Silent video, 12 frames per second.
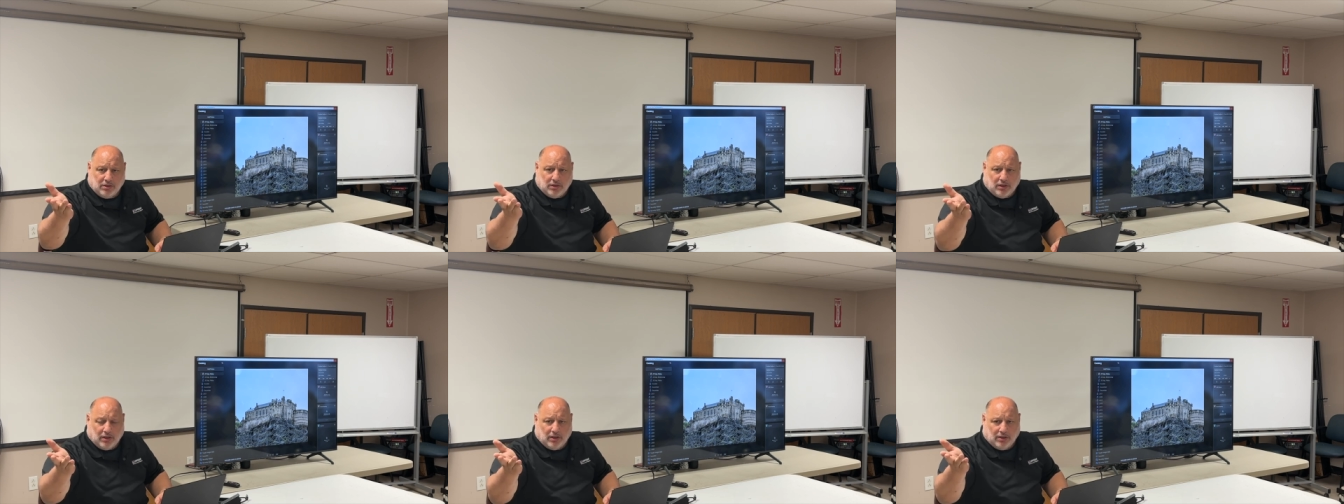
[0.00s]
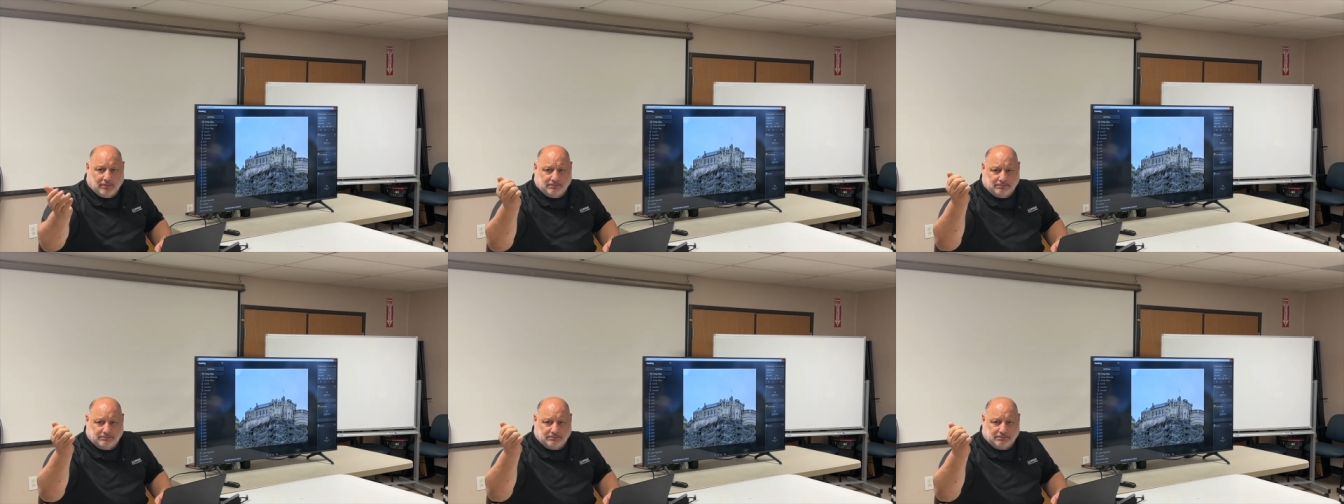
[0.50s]
uh,
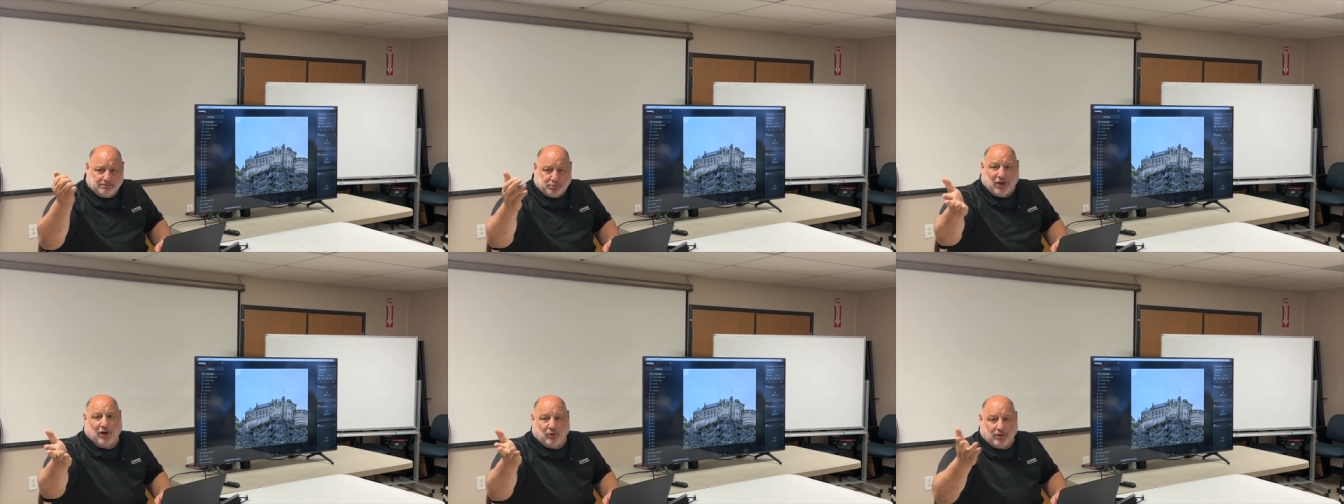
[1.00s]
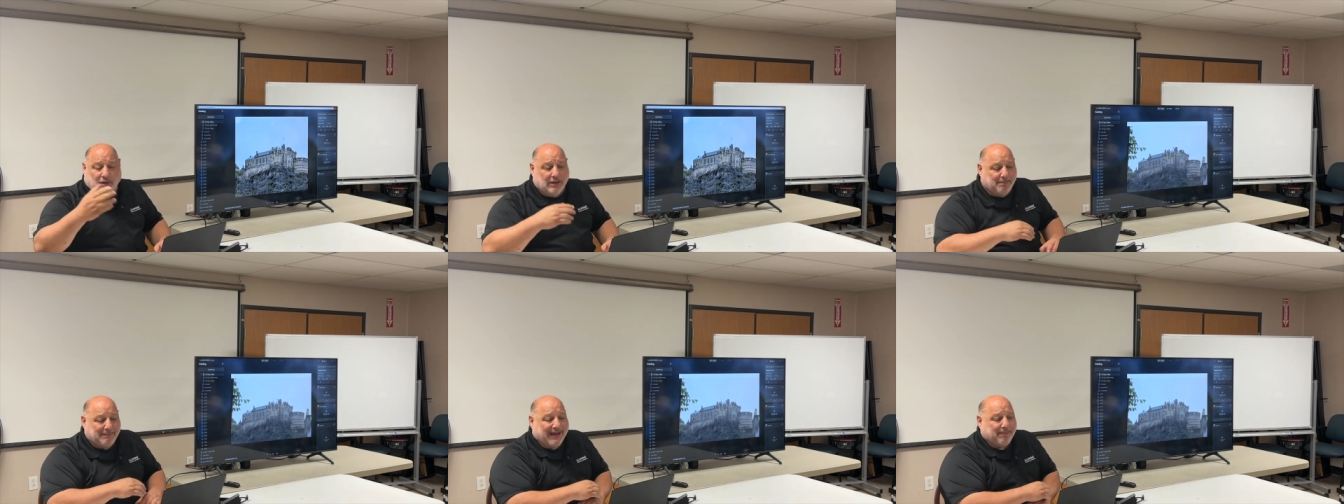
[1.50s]
Brown.
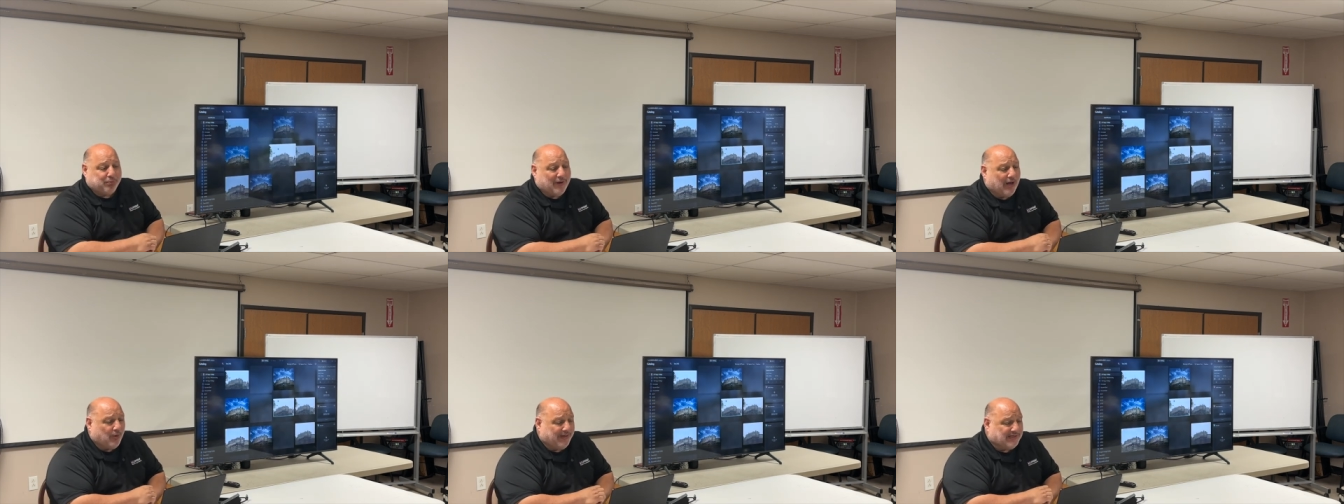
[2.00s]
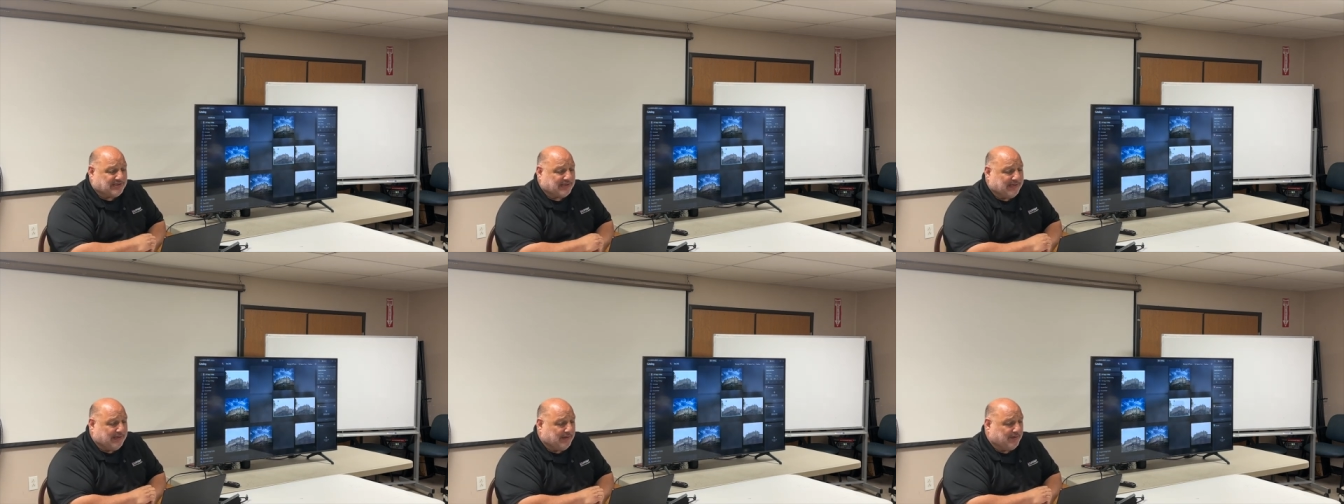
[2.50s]
Matt Brown is
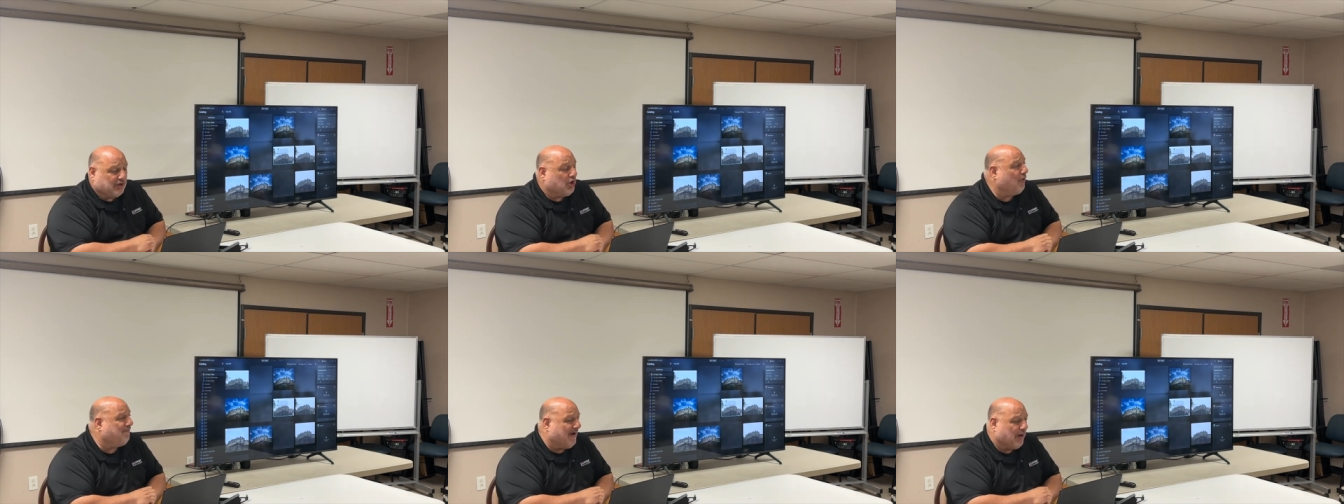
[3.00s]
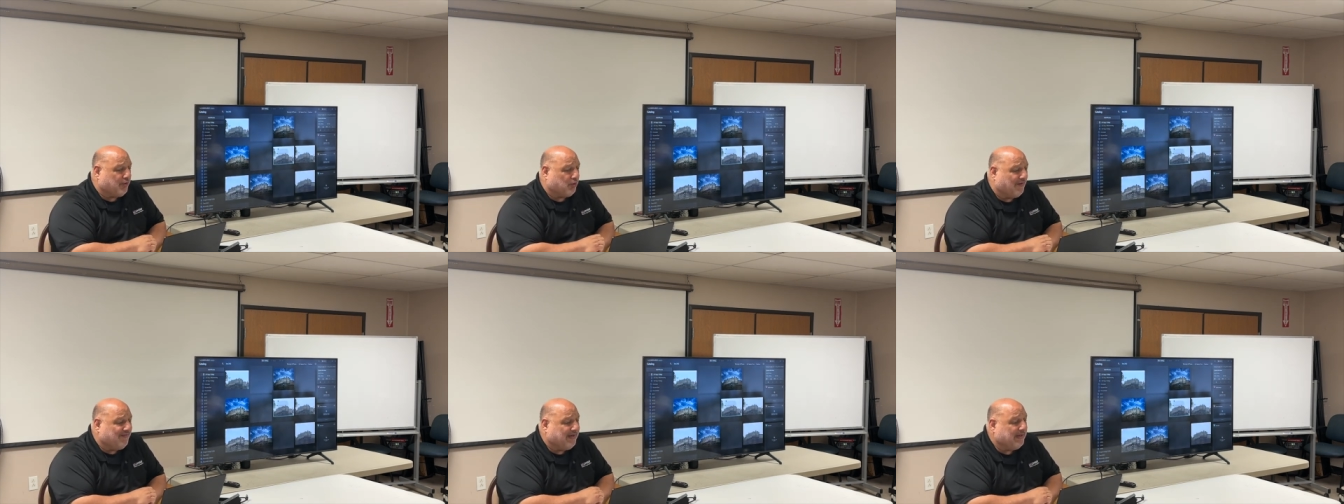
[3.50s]
the, the co-founder
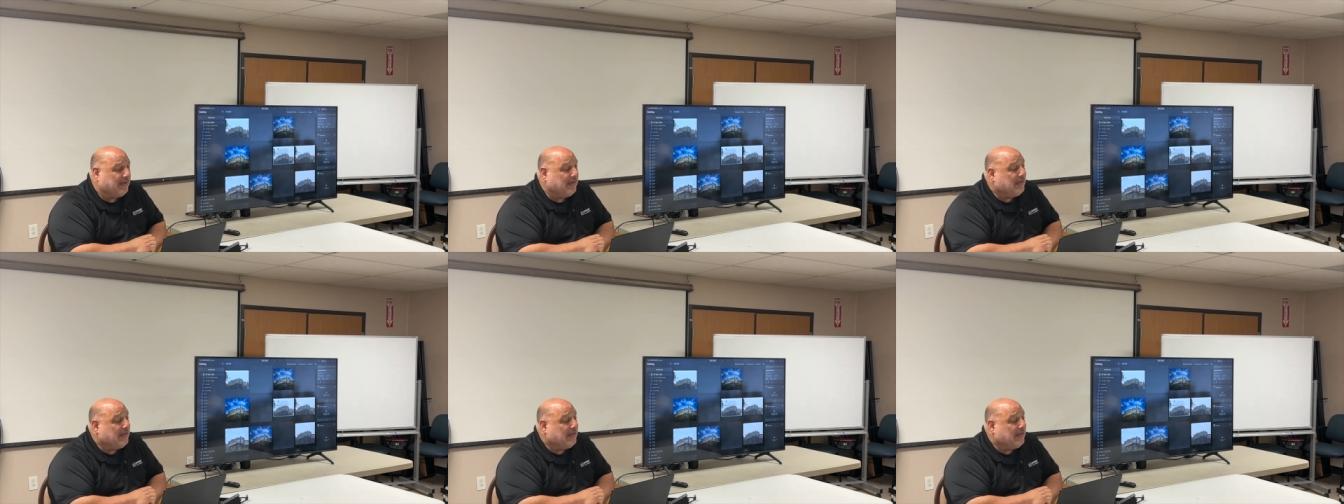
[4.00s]
of it.